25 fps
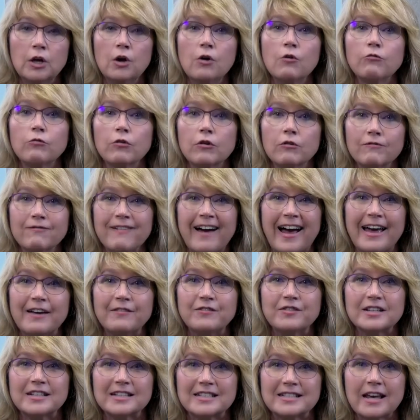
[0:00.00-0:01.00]
for 5
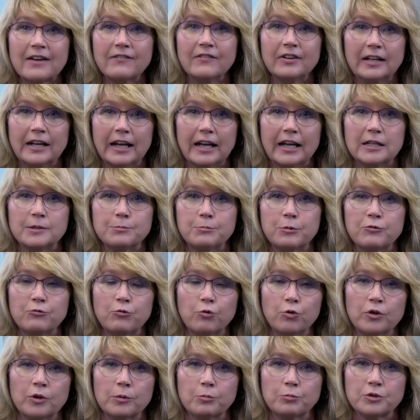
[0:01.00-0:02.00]
to 7 days
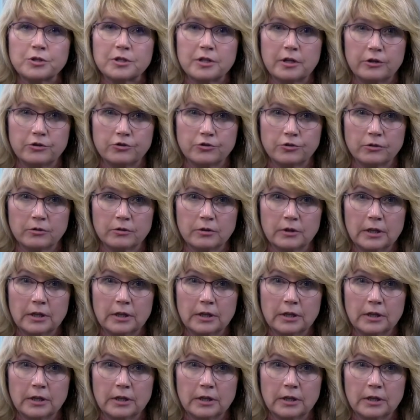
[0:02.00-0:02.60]
before the procedure.